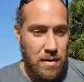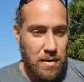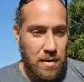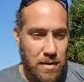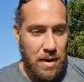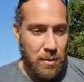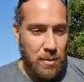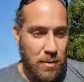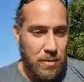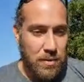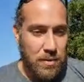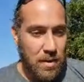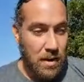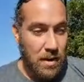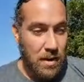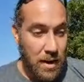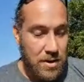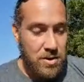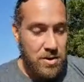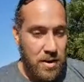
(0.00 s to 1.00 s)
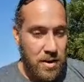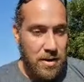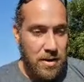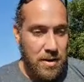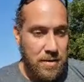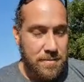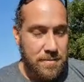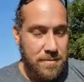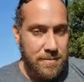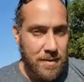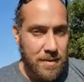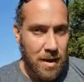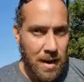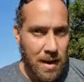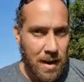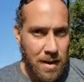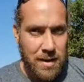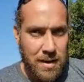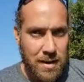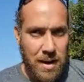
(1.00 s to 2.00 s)
That was allegedly,
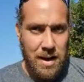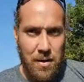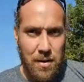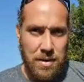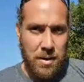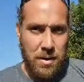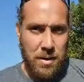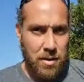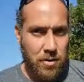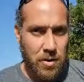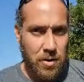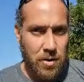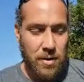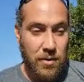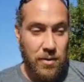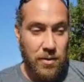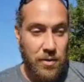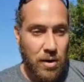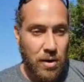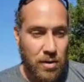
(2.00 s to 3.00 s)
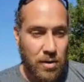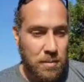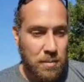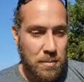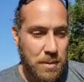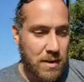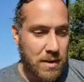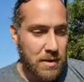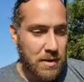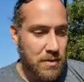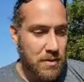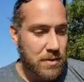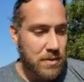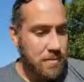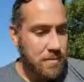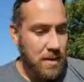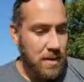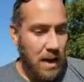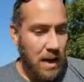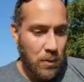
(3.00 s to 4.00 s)
again, take everything with a grain of salt, because
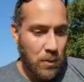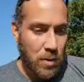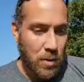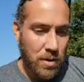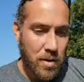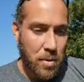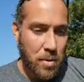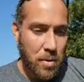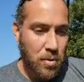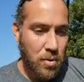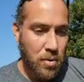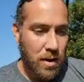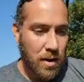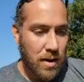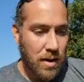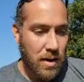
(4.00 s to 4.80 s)
anyone could put on a